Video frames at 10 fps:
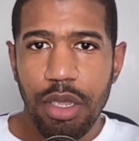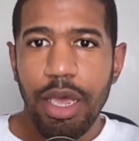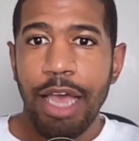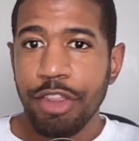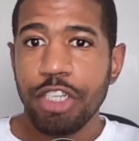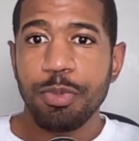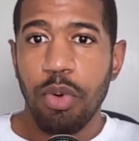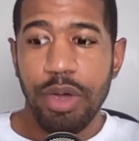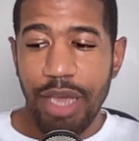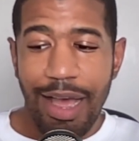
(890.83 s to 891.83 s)
At this
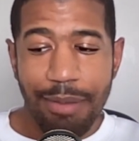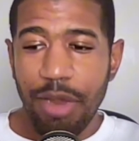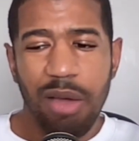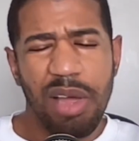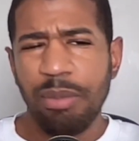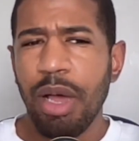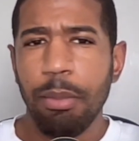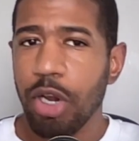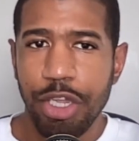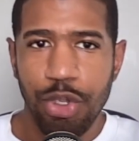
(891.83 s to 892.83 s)
point, I'm not
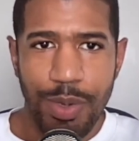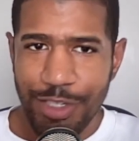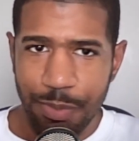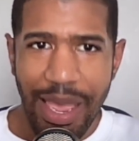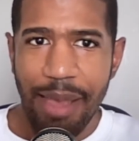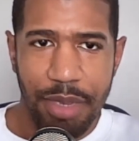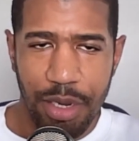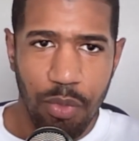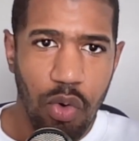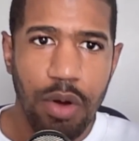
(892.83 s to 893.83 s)
marking you as spam
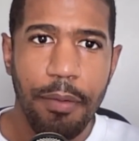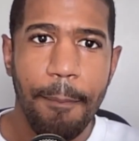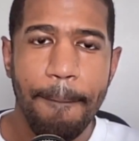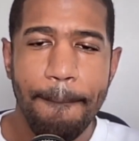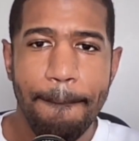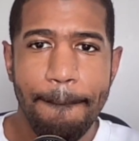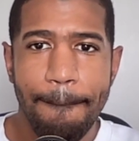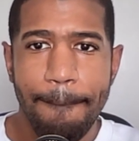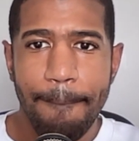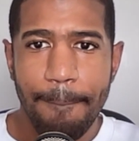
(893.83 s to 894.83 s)
anymore.
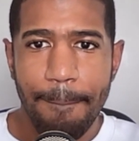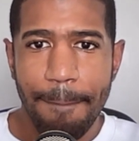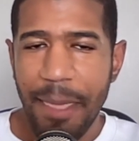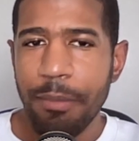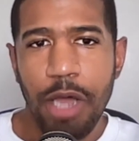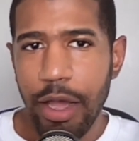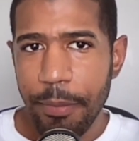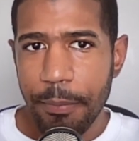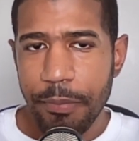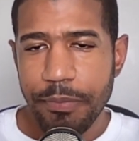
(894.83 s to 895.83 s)
I'm not.
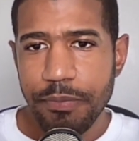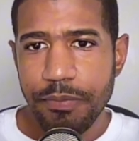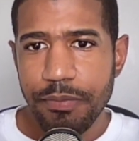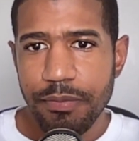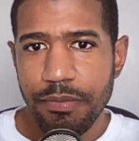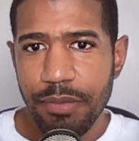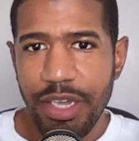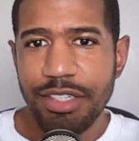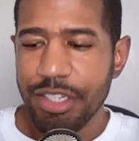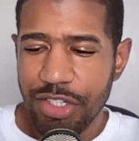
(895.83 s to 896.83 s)

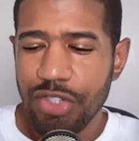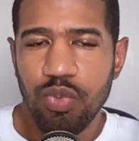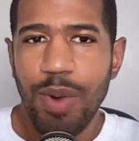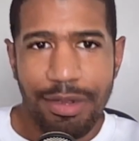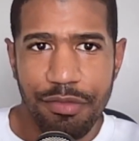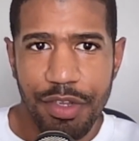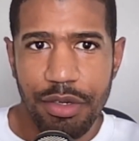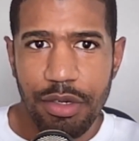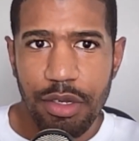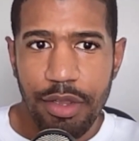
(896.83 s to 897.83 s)
Because it's just relevant.
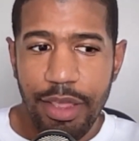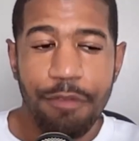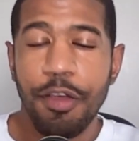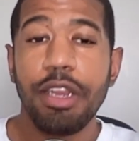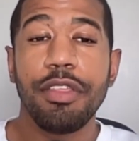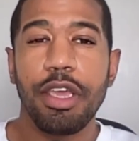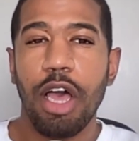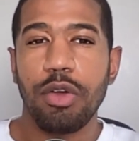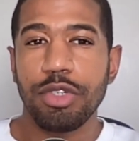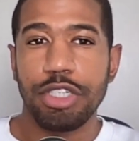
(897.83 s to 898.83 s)
If anything,
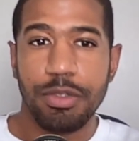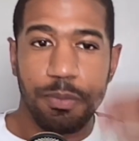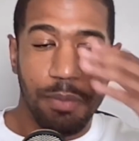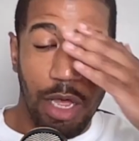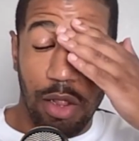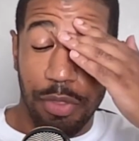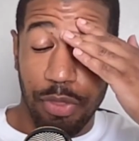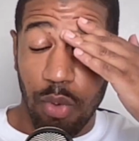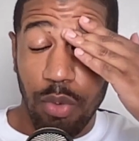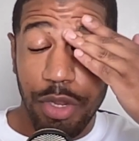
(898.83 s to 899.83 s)
I'll
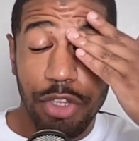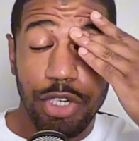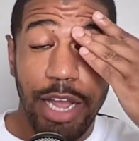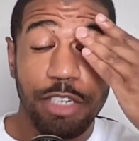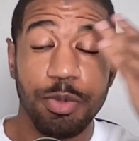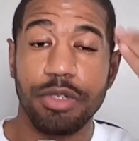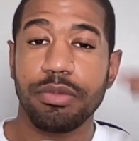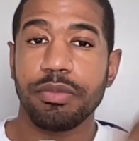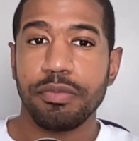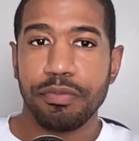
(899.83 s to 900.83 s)
throw it in the trash bin
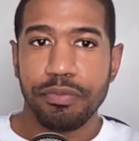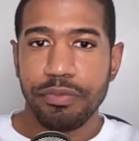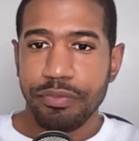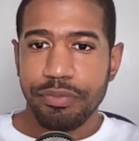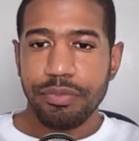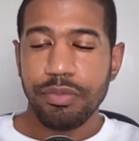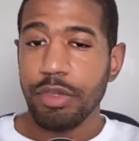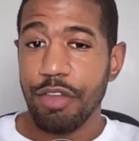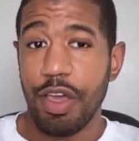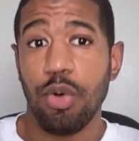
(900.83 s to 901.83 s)

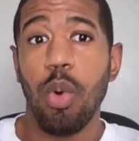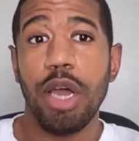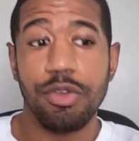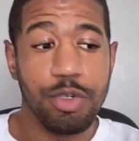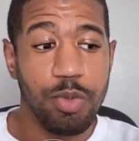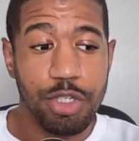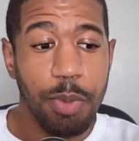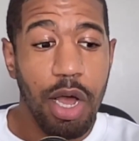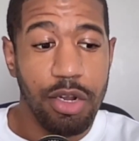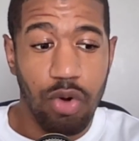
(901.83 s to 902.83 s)
if I don't want to
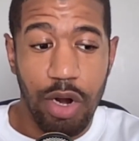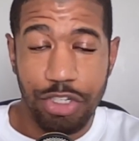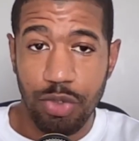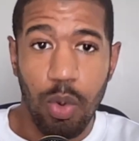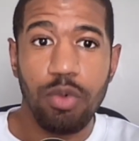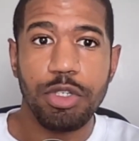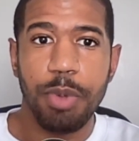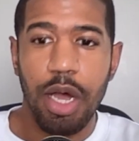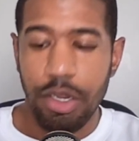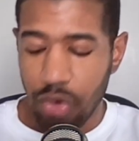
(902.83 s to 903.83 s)
respond, or I just won't
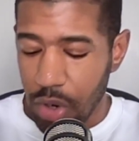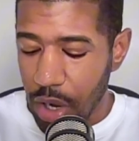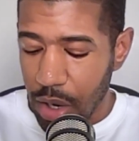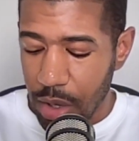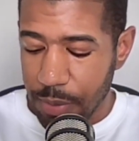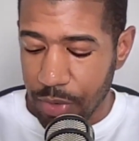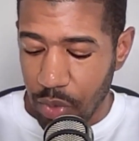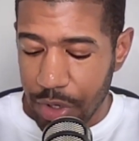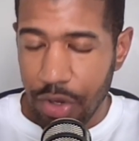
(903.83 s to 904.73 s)
respond, or I'll throw it in the